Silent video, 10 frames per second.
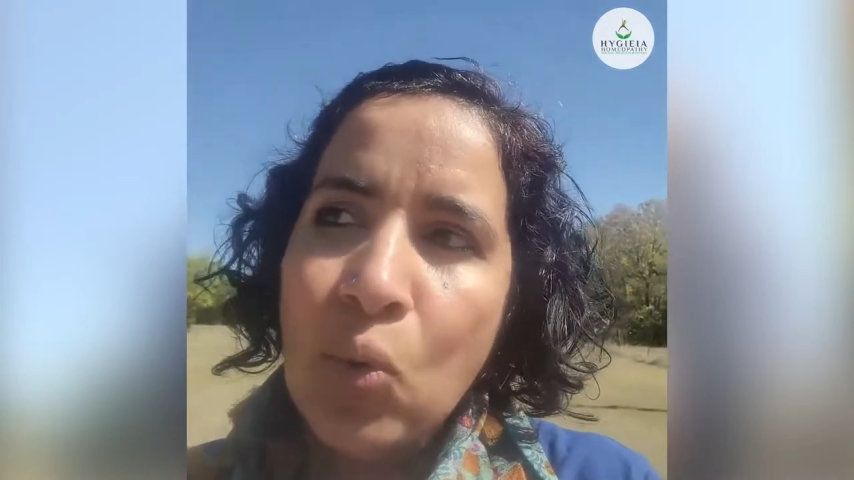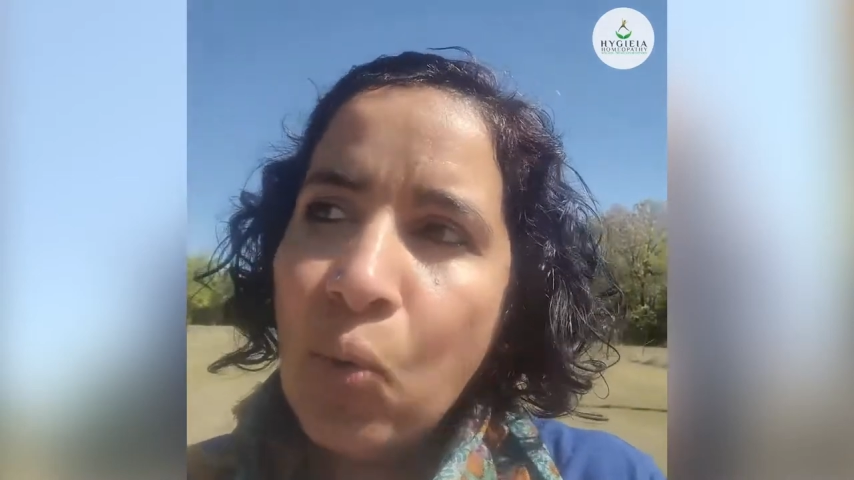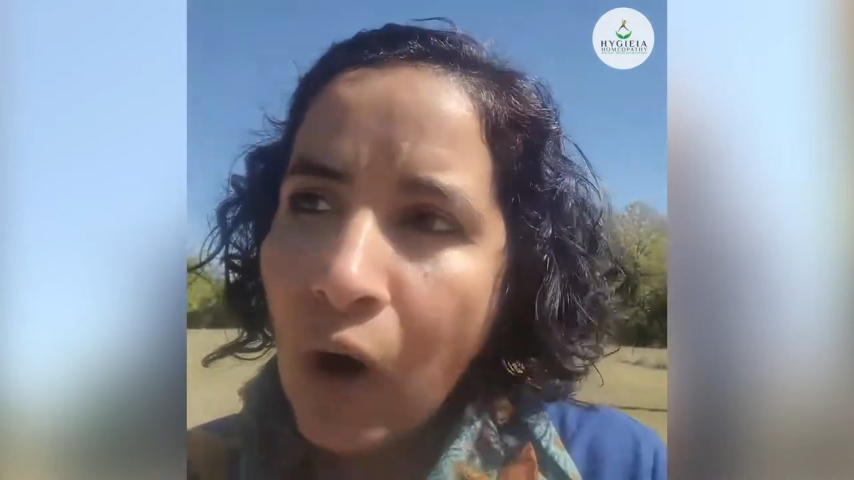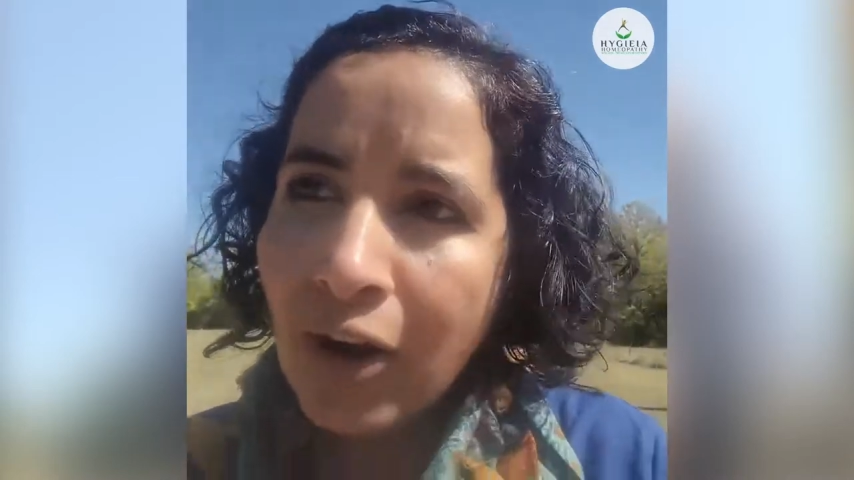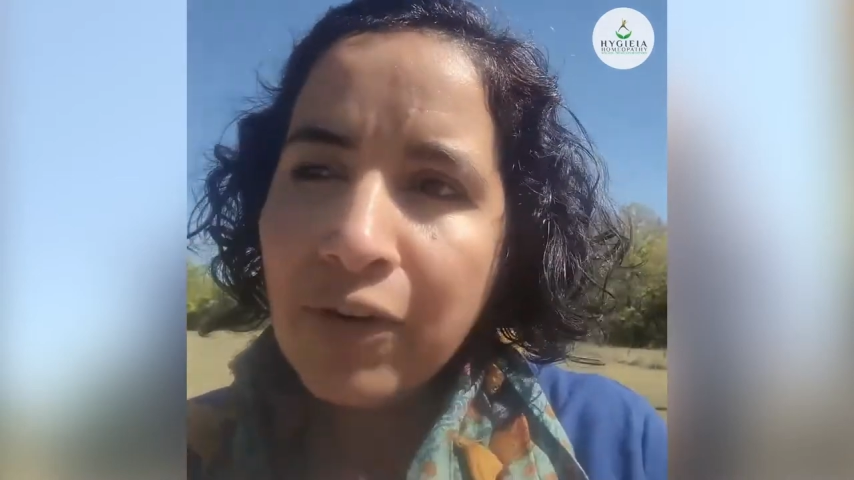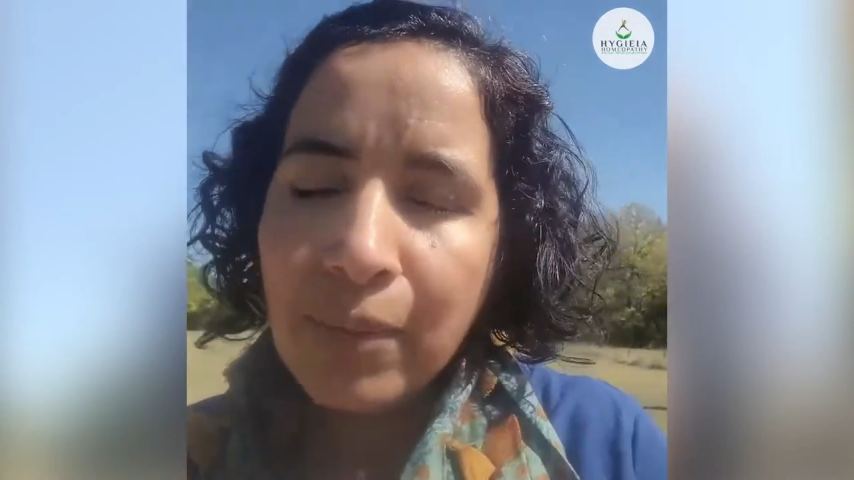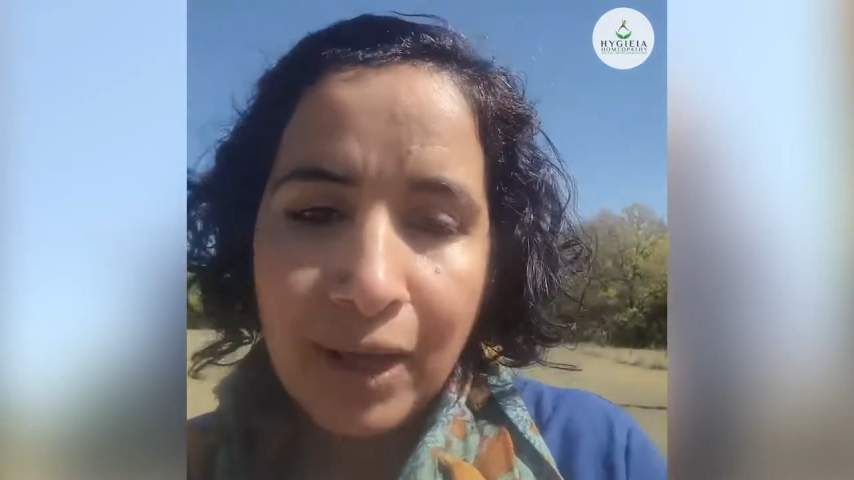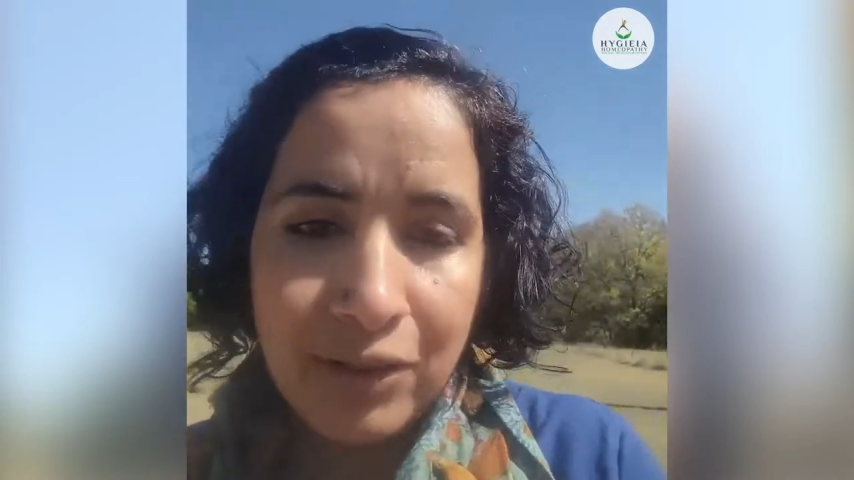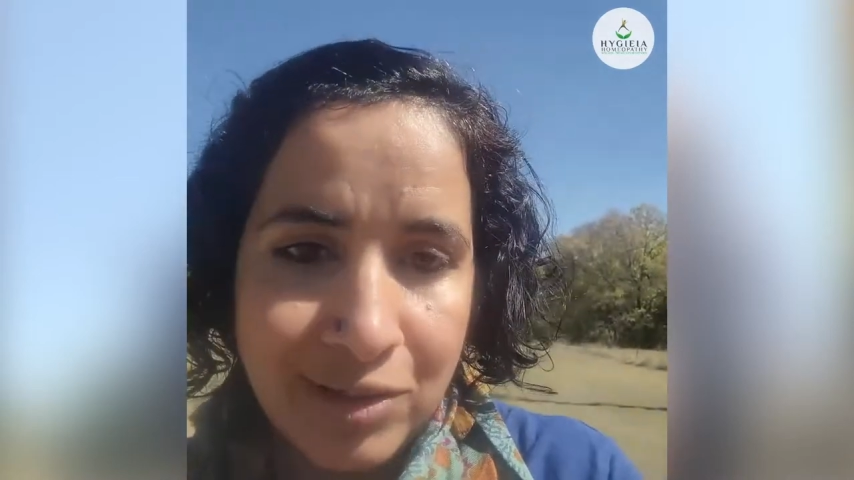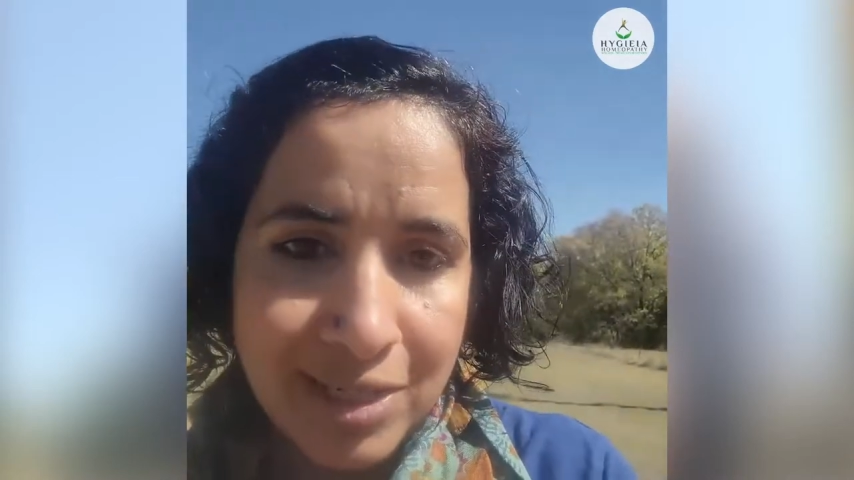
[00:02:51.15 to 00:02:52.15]
want from
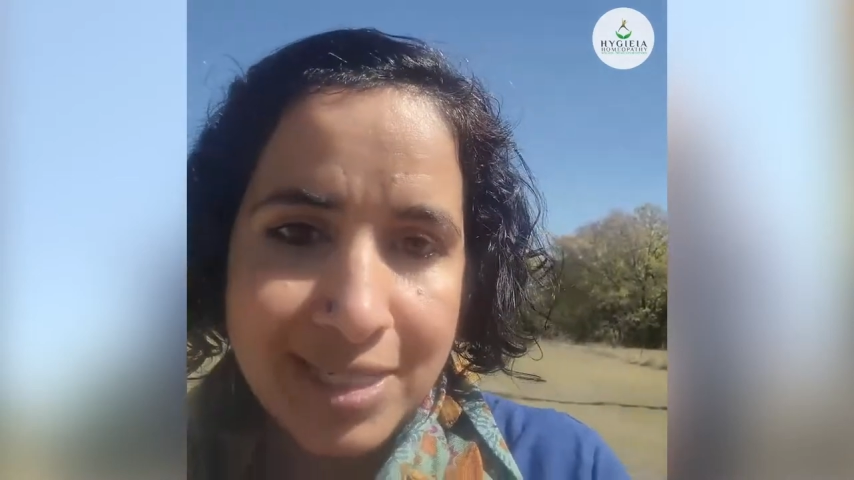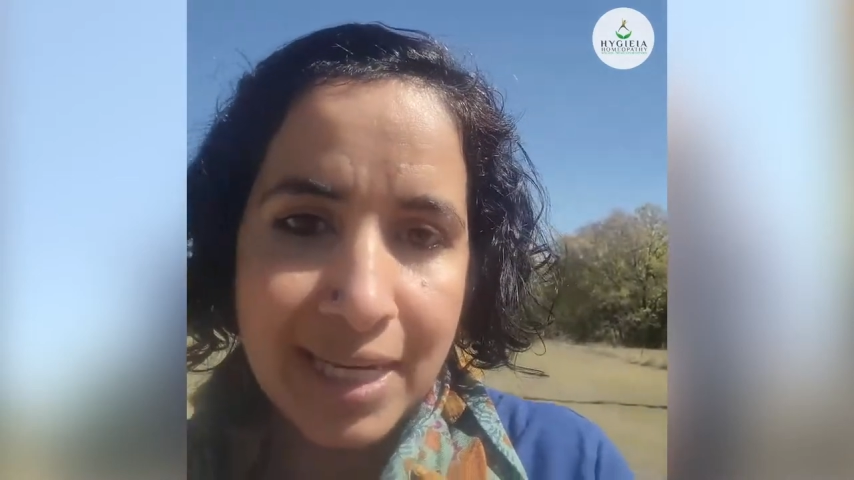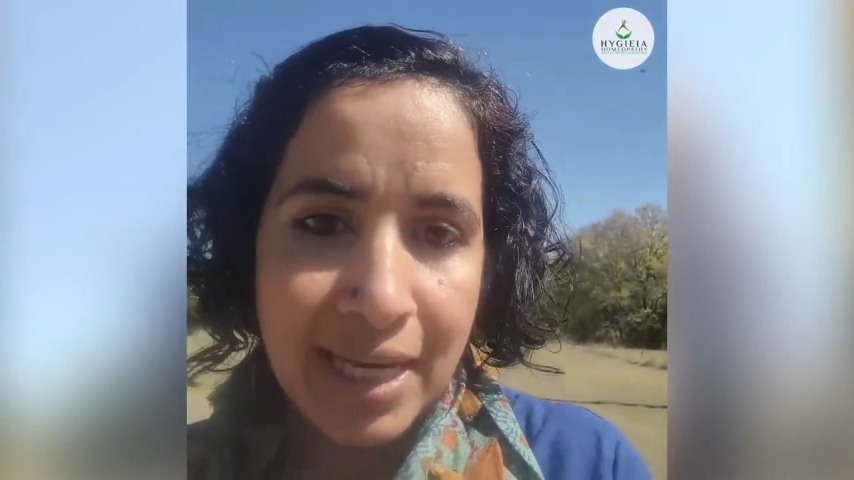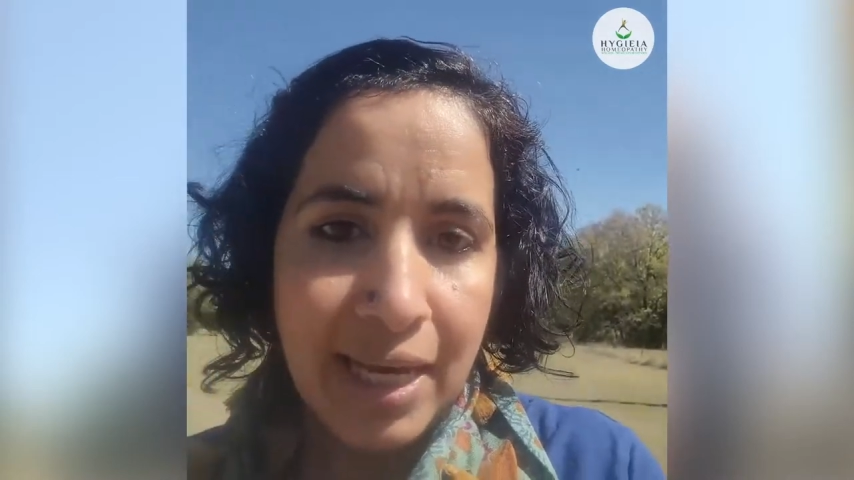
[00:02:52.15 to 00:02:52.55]
others